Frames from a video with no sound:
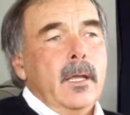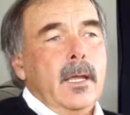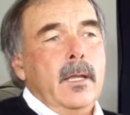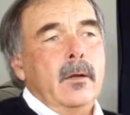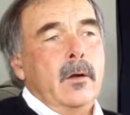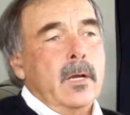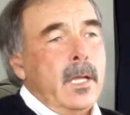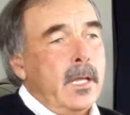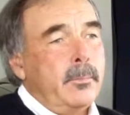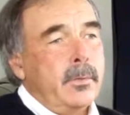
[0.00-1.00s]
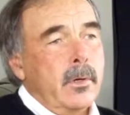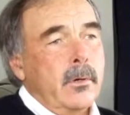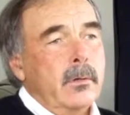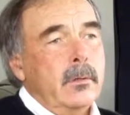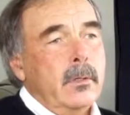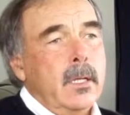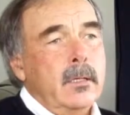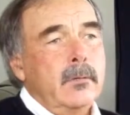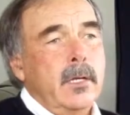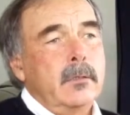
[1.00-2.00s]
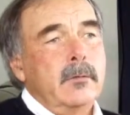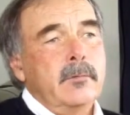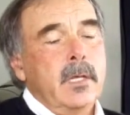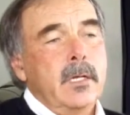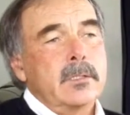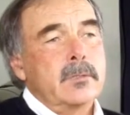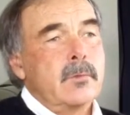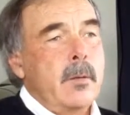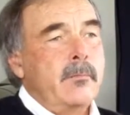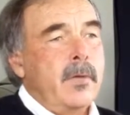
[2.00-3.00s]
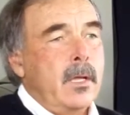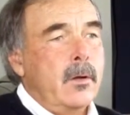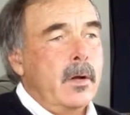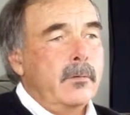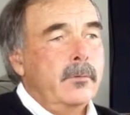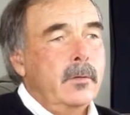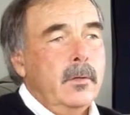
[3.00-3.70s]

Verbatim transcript: And our head pro and, and director of tennis is Robert Van't Hof.